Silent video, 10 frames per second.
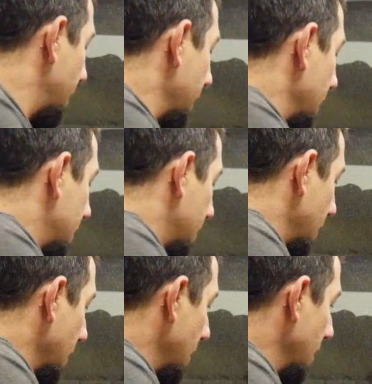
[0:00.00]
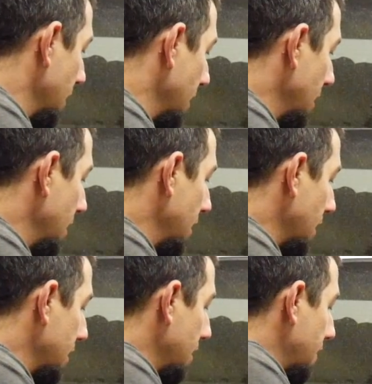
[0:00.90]
fits
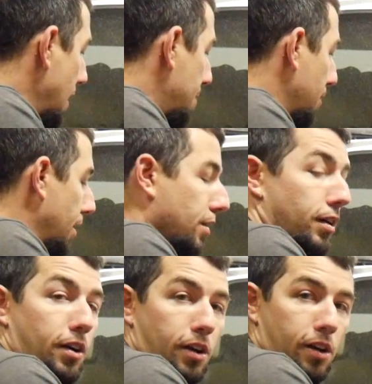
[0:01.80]
in the evaporator.